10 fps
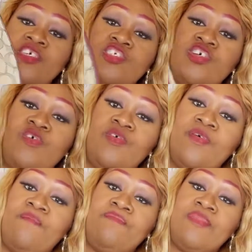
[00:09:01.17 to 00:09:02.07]
So
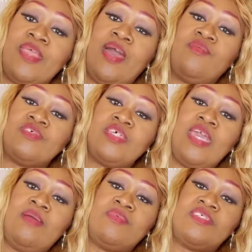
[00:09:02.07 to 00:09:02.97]
I was
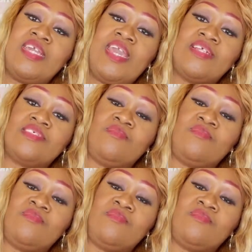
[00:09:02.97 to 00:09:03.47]
able to get some